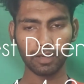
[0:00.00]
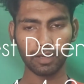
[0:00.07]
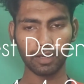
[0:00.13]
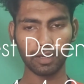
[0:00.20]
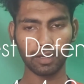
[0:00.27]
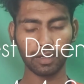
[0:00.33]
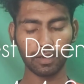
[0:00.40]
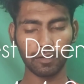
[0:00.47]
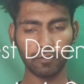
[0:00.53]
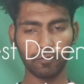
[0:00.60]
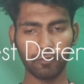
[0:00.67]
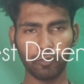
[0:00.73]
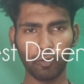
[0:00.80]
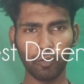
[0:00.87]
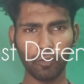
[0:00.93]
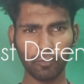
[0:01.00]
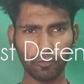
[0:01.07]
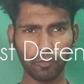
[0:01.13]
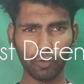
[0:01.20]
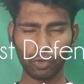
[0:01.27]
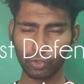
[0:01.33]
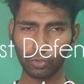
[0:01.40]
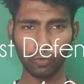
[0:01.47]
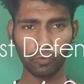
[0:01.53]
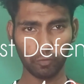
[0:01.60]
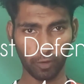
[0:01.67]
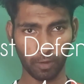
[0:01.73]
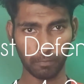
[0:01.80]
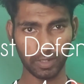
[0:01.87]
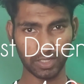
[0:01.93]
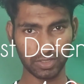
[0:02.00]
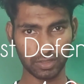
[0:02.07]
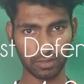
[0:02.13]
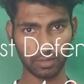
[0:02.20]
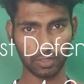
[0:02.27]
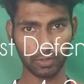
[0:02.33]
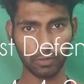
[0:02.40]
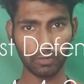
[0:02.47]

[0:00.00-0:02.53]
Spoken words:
4-4-2 formation.